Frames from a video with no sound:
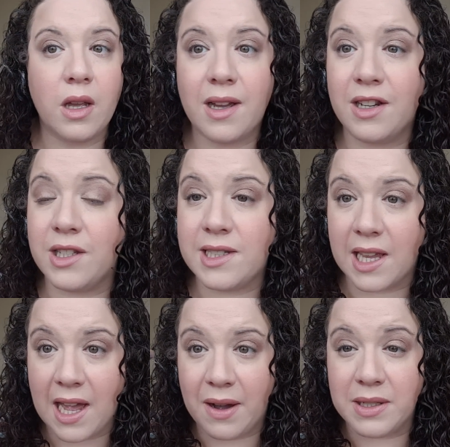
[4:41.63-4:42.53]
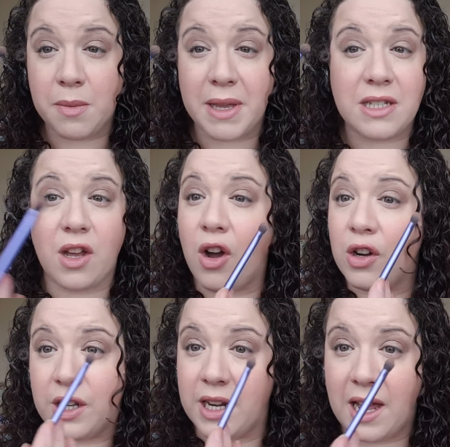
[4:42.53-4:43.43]
Can you see how it's a bit
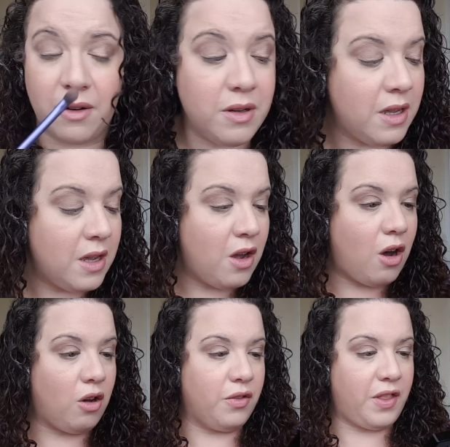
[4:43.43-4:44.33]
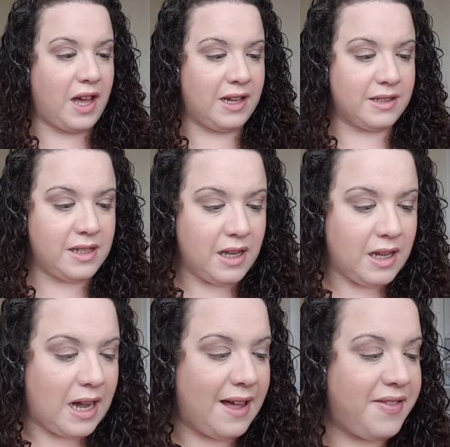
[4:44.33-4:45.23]
darker now on that?
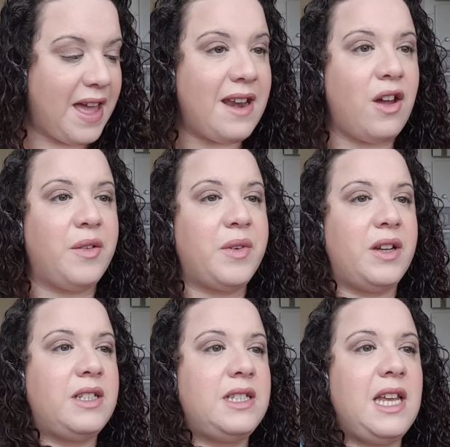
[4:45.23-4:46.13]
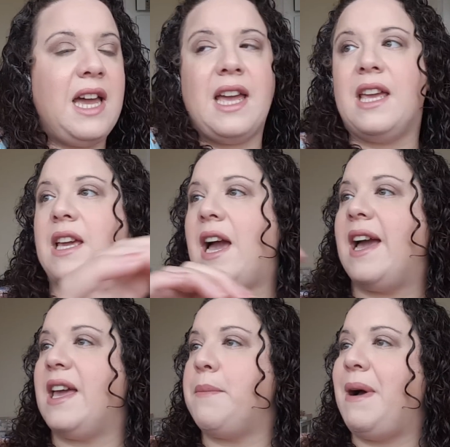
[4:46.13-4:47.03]
And then I'm going to take
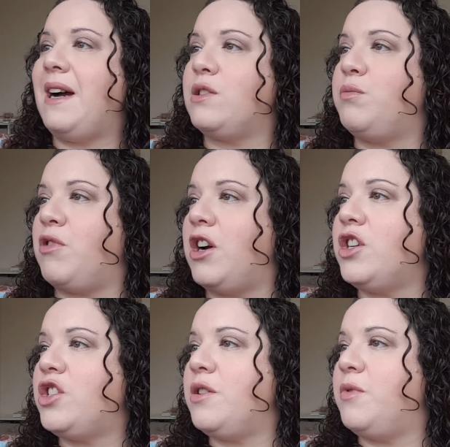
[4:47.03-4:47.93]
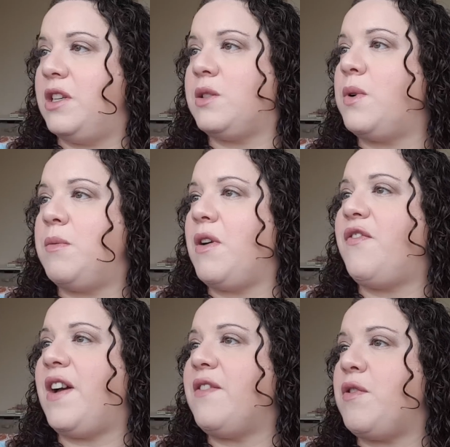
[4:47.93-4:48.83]
a paddle brush. It's one of my
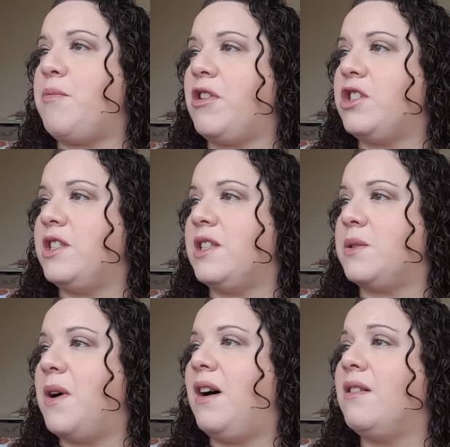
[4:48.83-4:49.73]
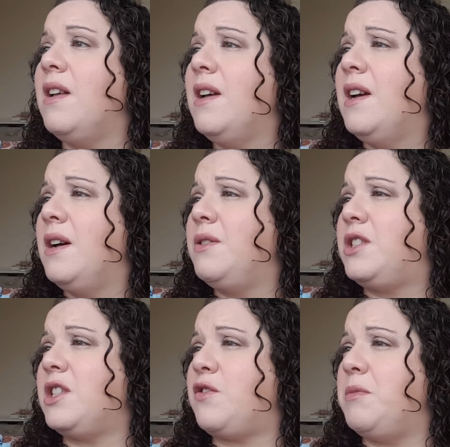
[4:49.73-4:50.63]
favourite brushes as well. It's
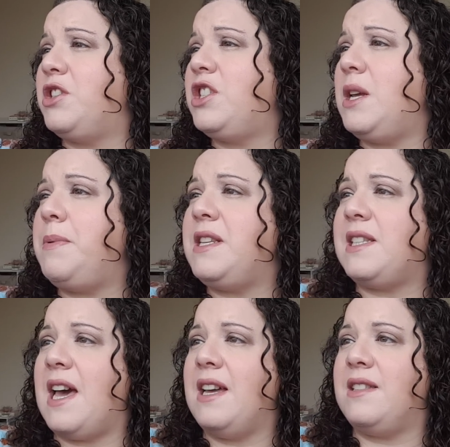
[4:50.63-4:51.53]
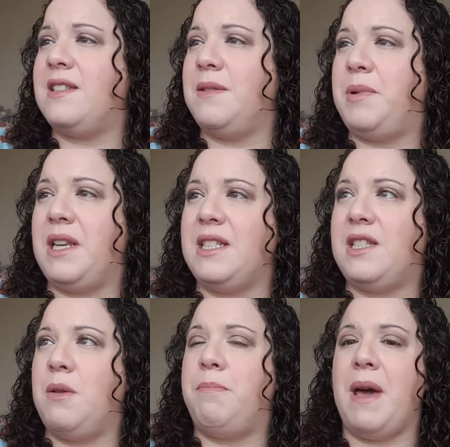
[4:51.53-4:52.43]
just from a cheapy set, but it's
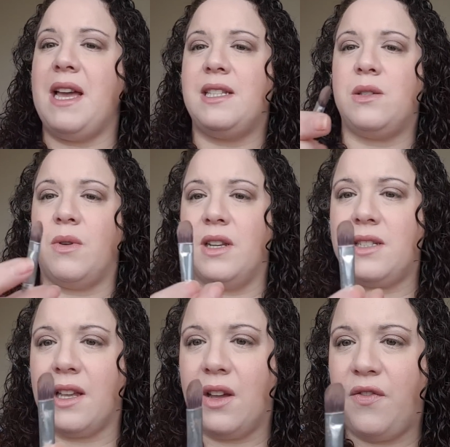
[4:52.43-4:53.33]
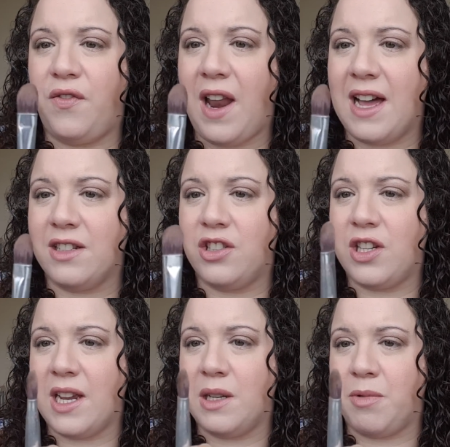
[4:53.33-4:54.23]
the best one. It's like a flat
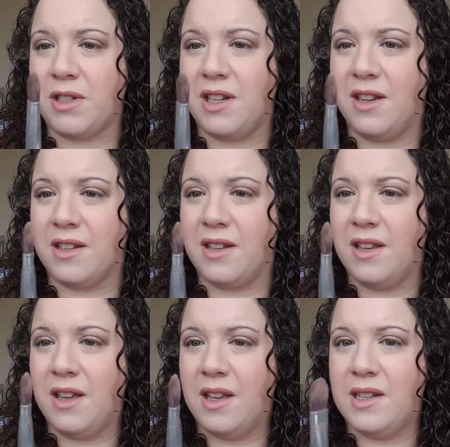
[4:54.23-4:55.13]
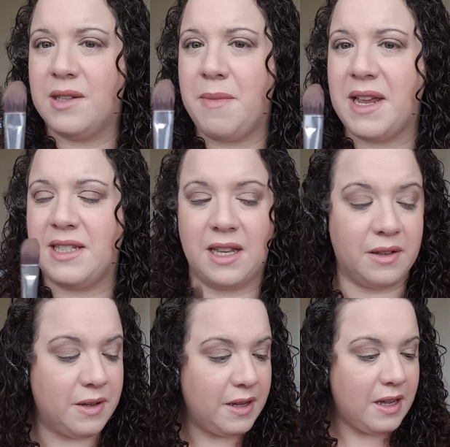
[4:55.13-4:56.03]
shade brush, look. It's amazing.